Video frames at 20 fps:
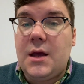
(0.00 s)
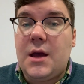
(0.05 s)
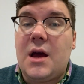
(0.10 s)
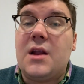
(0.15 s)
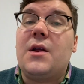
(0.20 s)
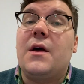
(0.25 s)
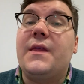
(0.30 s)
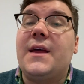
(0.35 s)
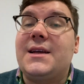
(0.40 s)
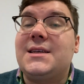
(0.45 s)

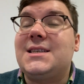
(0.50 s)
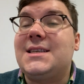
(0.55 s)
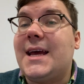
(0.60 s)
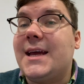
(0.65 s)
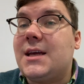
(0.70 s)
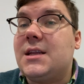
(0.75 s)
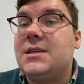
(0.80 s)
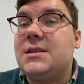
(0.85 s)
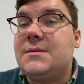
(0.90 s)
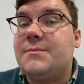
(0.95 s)
And on that
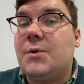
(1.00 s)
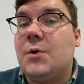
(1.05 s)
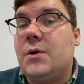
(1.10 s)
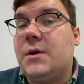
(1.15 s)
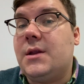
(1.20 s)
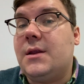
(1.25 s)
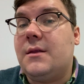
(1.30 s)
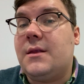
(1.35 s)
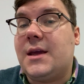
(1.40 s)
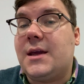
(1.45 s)
second
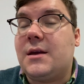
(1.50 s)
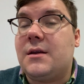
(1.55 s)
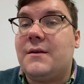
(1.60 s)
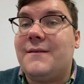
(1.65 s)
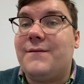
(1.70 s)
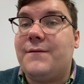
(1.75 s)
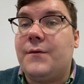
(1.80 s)
point, they can